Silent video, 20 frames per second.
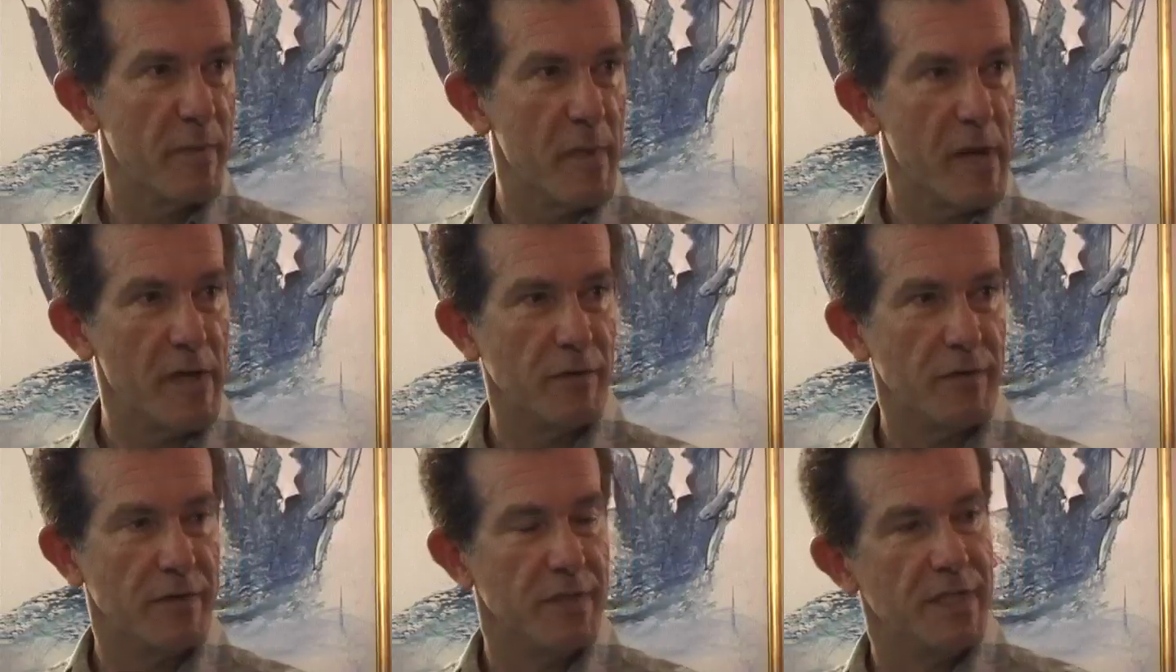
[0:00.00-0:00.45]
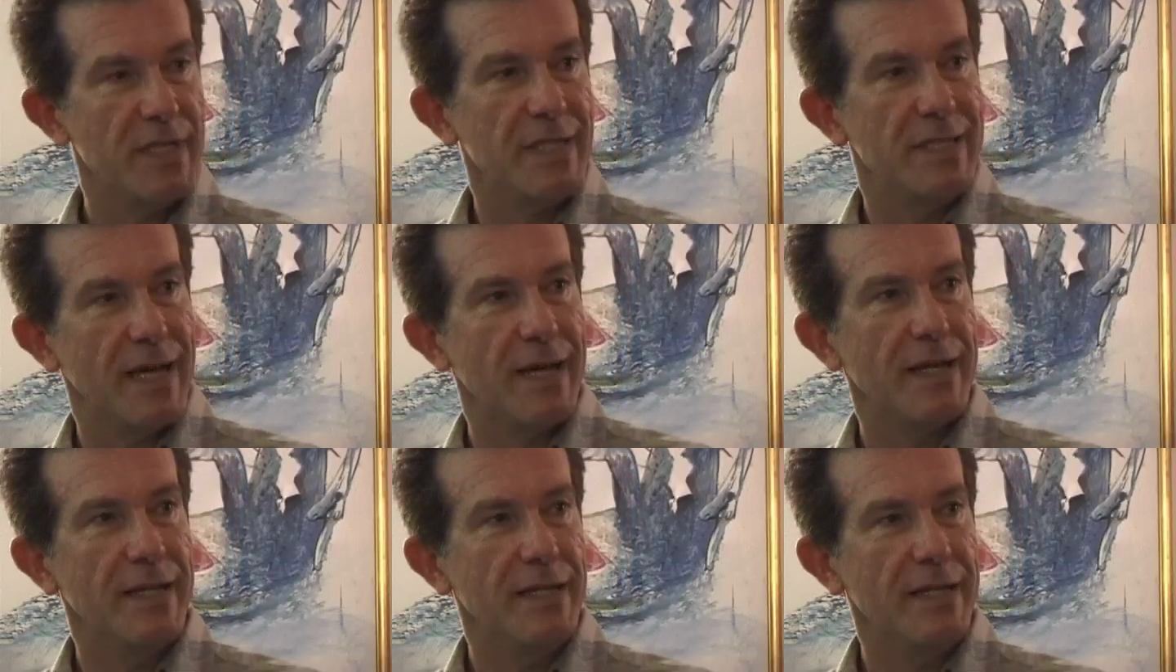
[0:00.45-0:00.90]
female
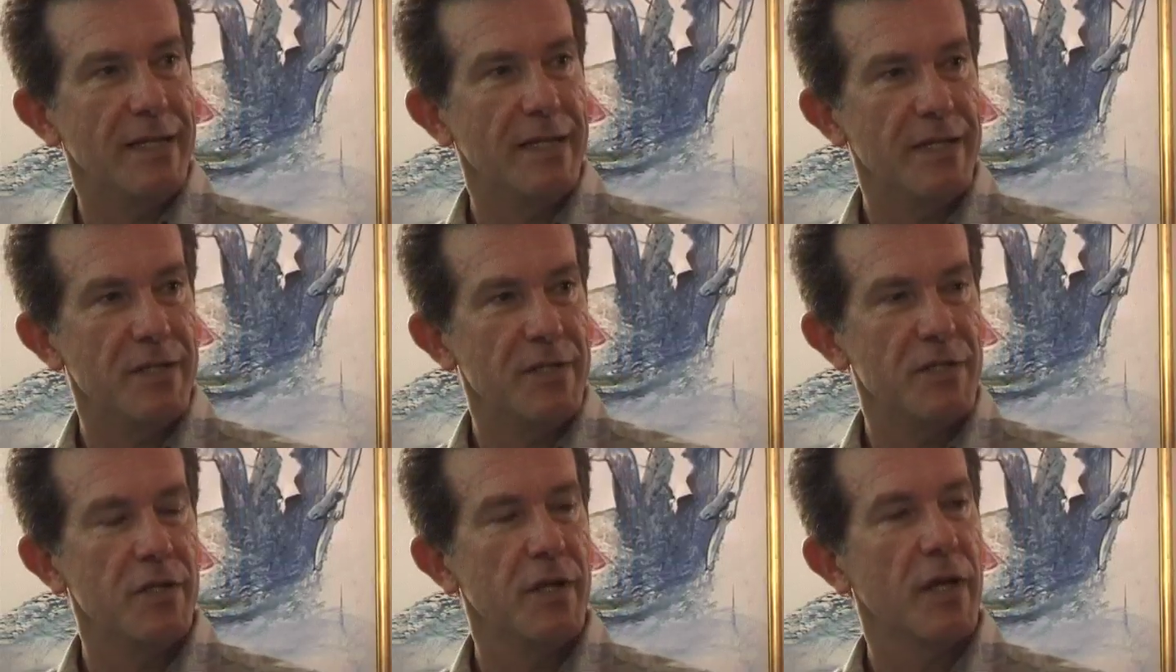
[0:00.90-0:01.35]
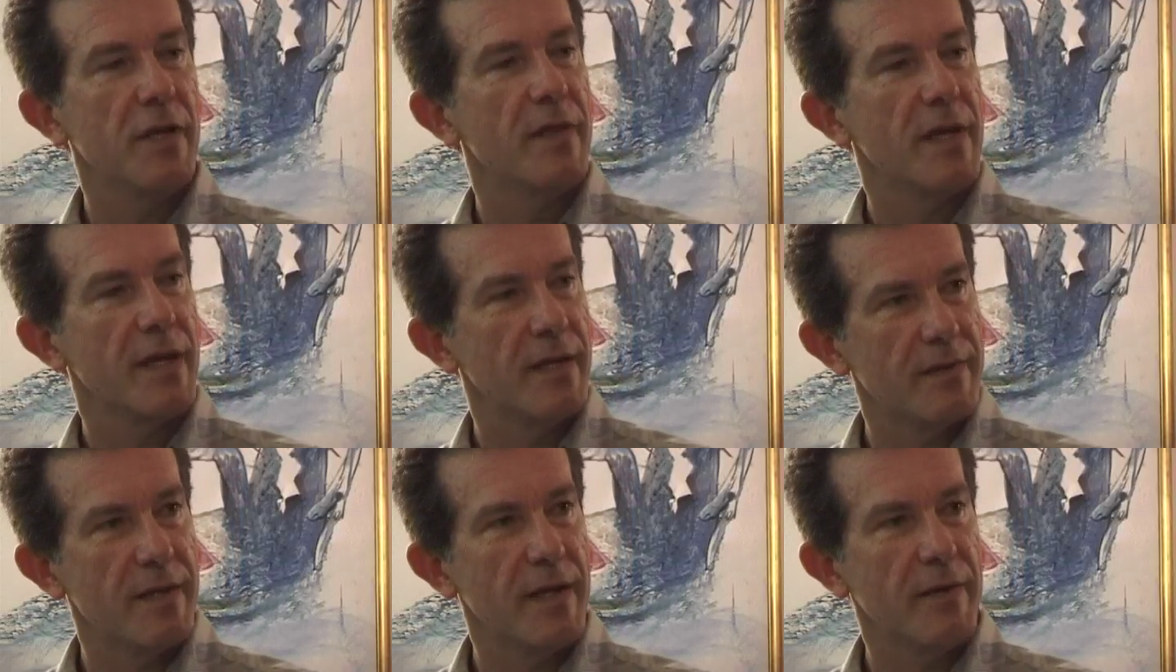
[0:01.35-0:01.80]
detainees. You
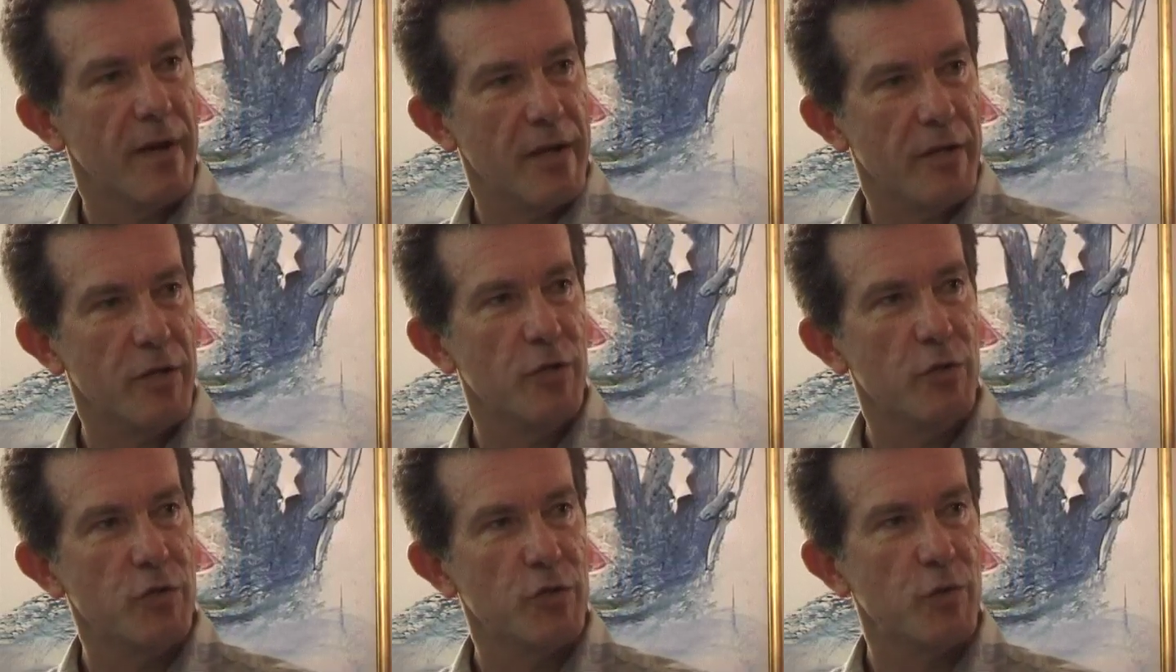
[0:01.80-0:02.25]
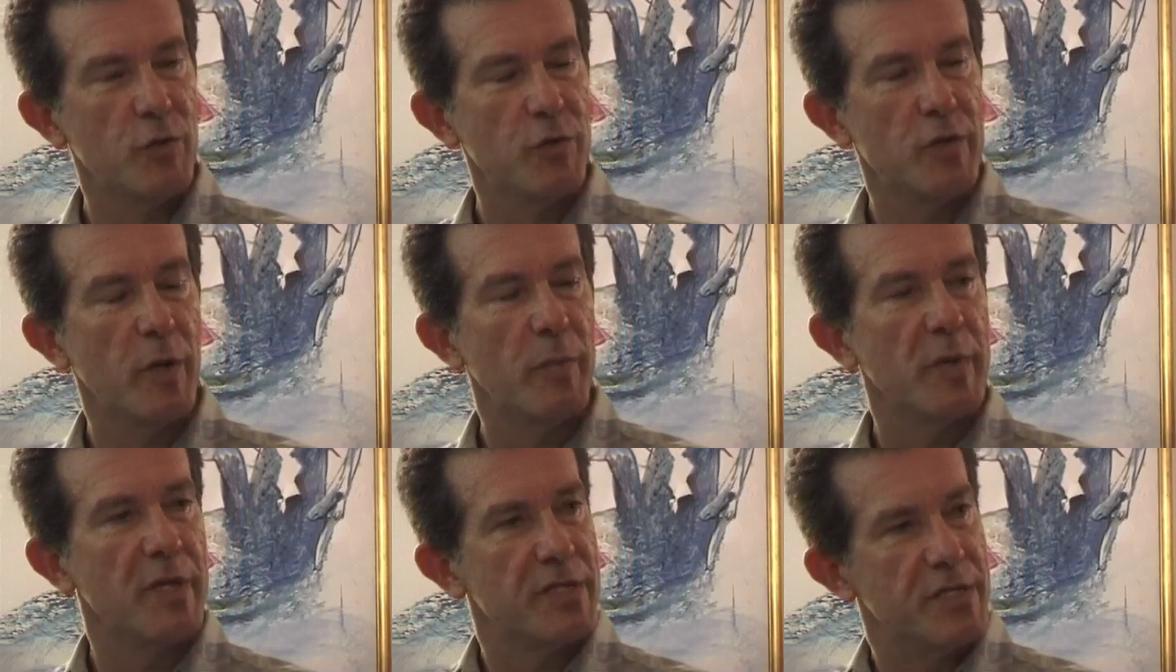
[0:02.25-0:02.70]
know, they're unusual
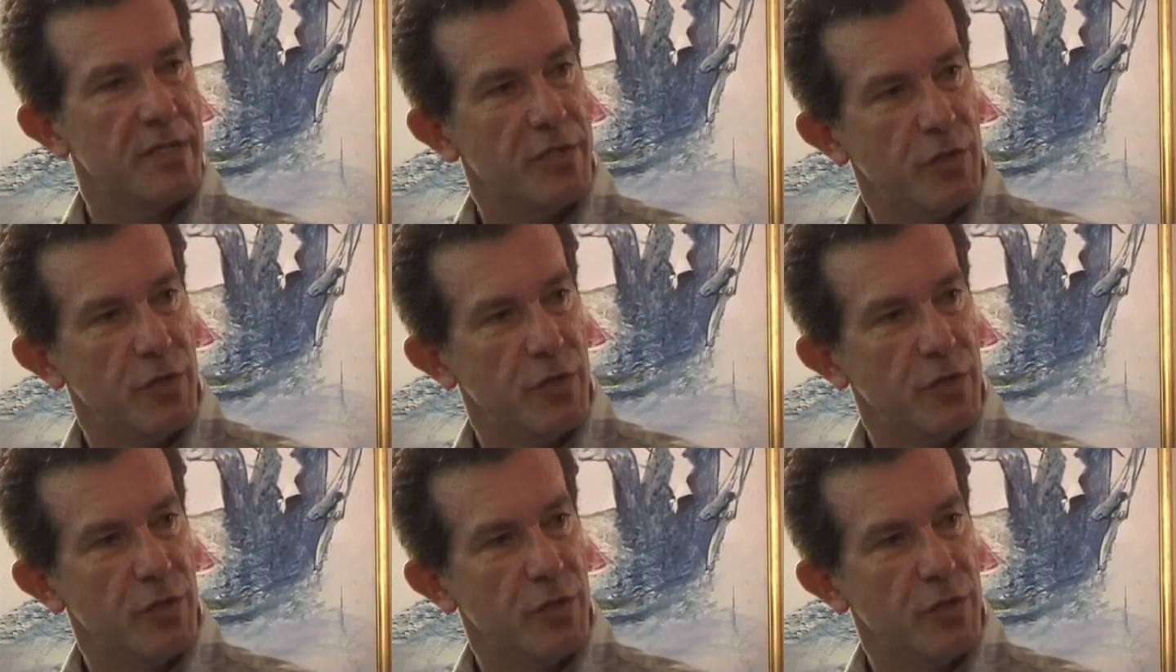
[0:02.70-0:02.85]
topics.